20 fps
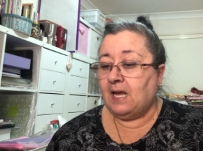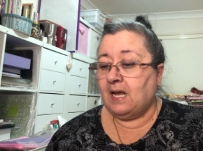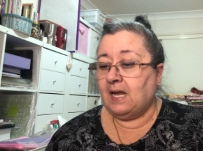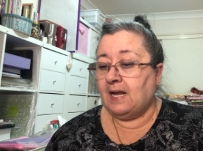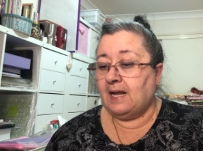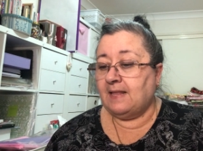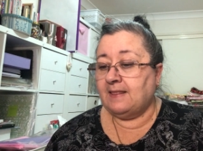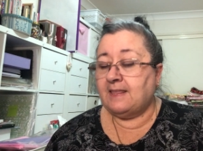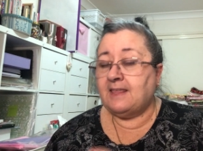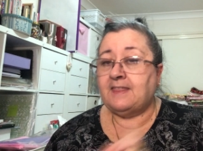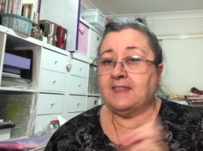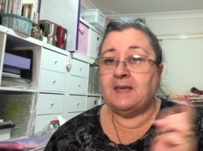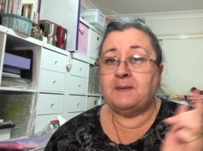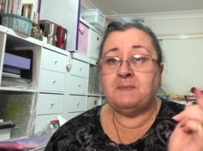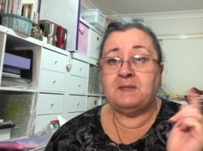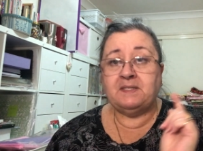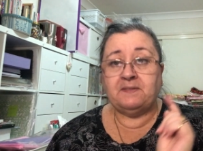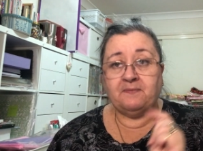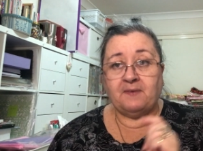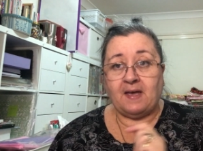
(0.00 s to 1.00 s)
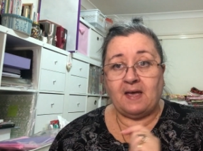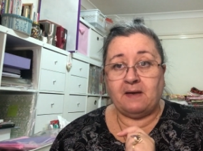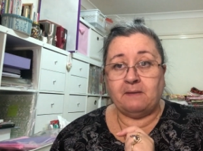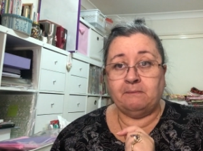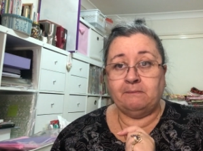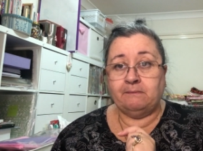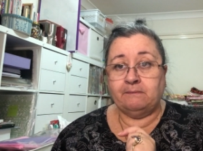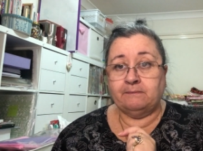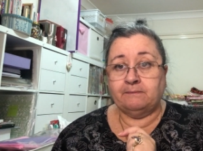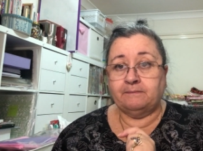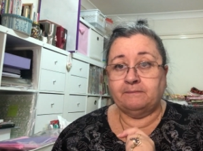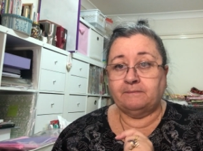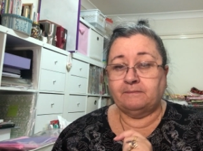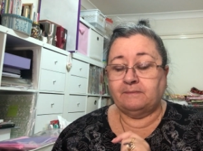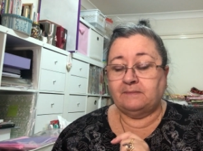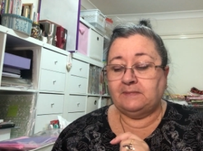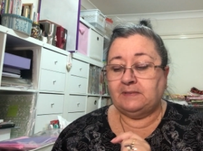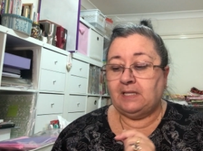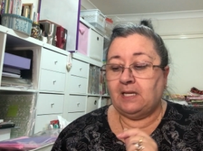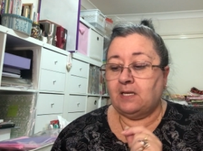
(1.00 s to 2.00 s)
The theme is farm.
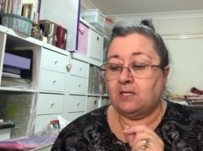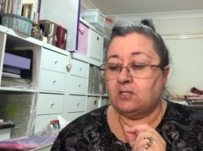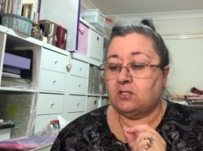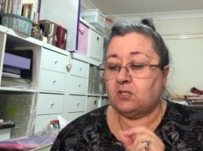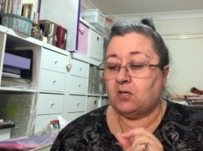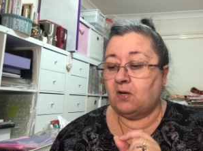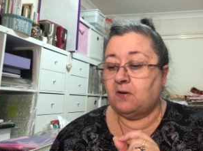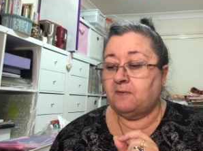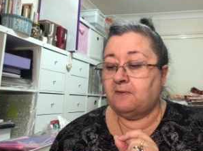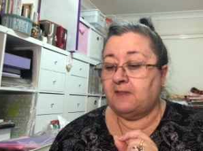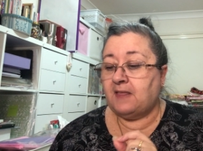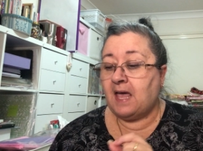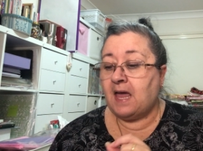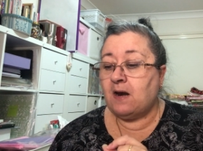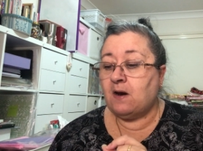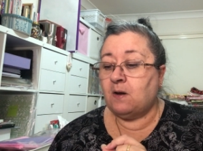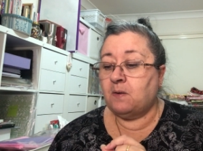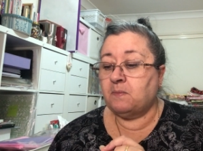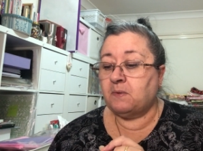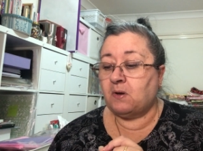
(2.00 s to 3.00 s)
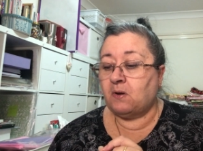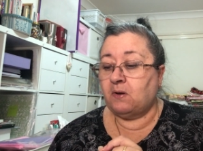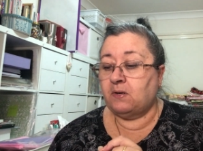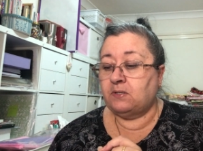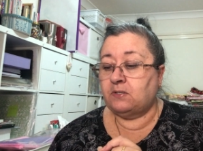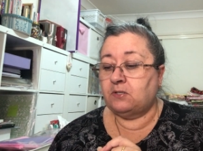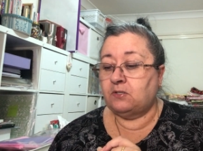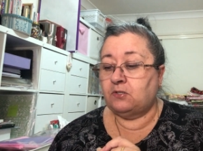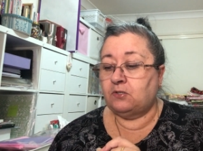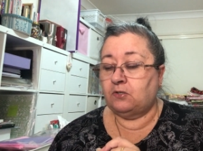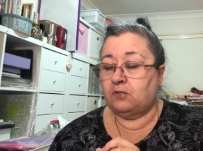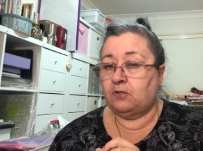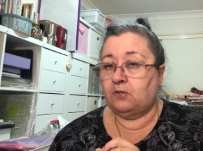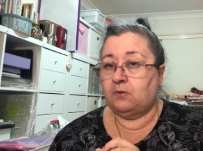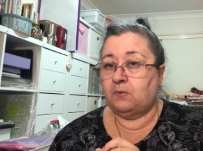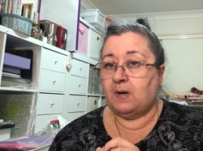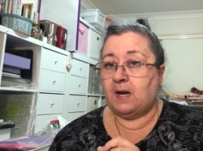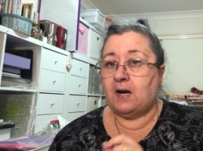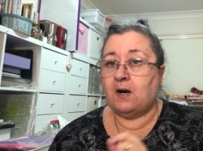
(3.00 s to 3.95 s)
So for that I'm going to do,